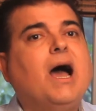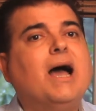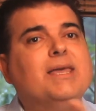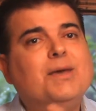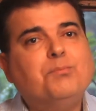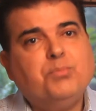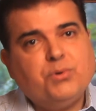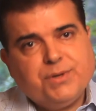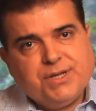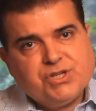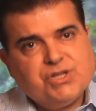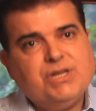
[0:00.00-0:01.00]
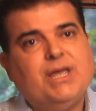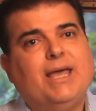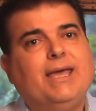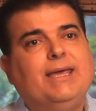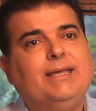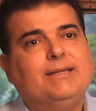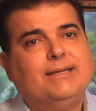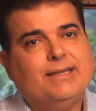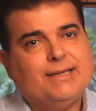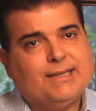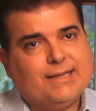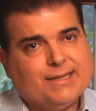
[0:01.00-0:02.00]
I appreciate
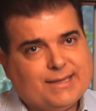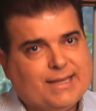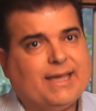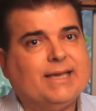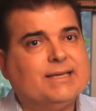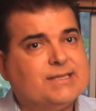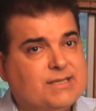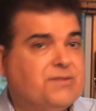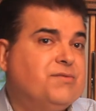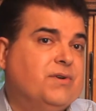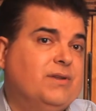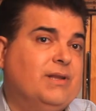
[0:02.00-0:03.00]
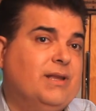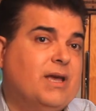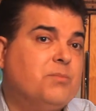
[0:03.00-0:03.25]
things differently.